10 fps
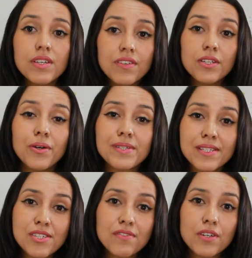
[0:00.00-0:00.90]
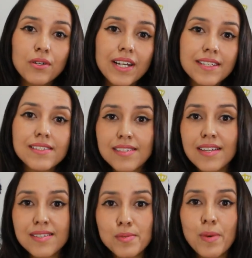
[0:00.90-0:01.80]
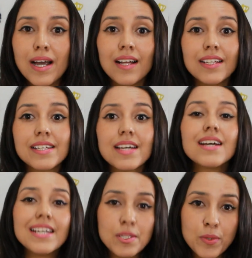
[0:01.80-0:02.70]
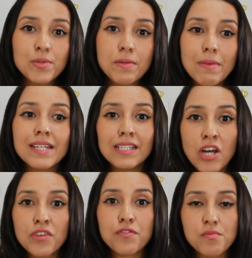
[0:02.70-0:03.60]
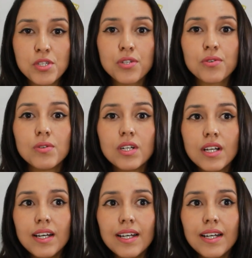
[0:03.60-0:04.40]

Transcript: even though it's a difficult exercise as well and it will demand a lot from you,